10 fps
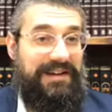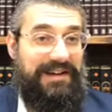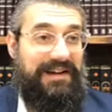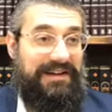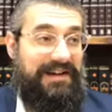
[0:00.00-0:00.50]
I
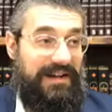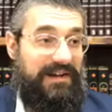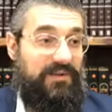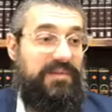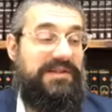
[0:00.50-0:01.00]
got, I got to
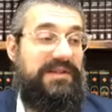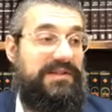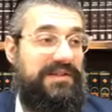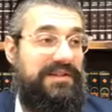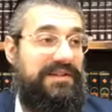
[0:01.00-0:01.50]
do
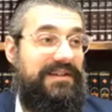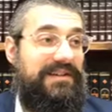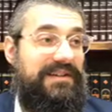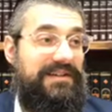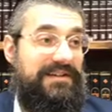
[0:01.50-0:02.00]
business.
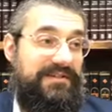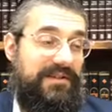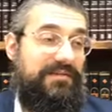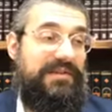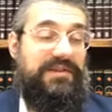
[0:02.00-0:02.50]

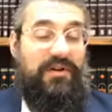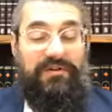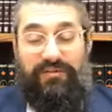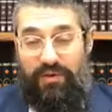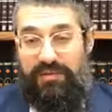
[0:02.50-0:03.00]
So there's a whole
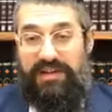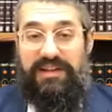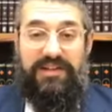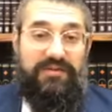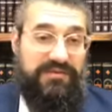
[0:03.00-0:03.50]
formula
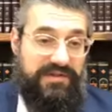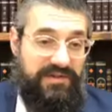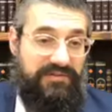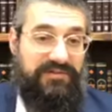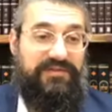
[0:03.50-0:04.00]
they use
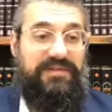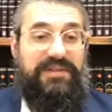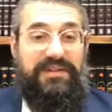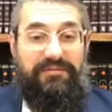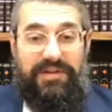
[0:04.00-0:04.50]
of
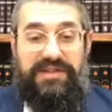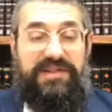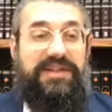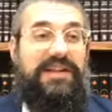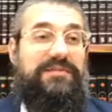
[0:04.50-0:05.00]
risk
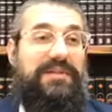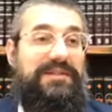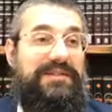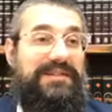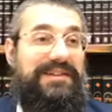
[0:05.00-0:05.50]

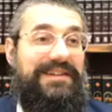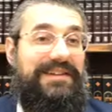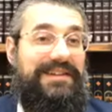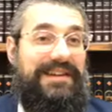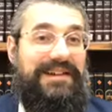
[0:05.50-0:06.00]
assessment,
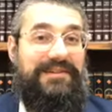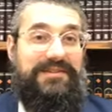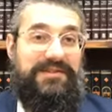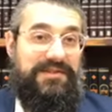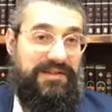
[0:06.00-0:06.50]

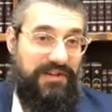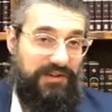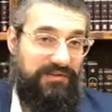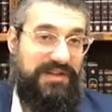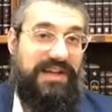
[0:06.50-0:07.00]
and you
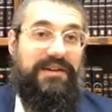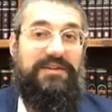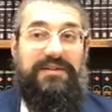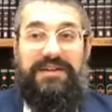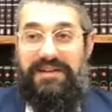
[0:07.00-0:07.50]
lose
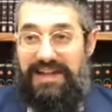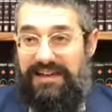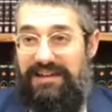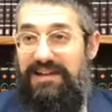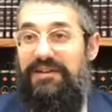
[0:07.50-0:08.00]
here and you
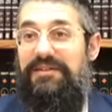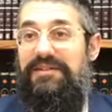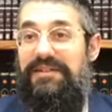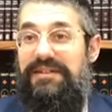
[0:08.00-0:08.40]
gain there.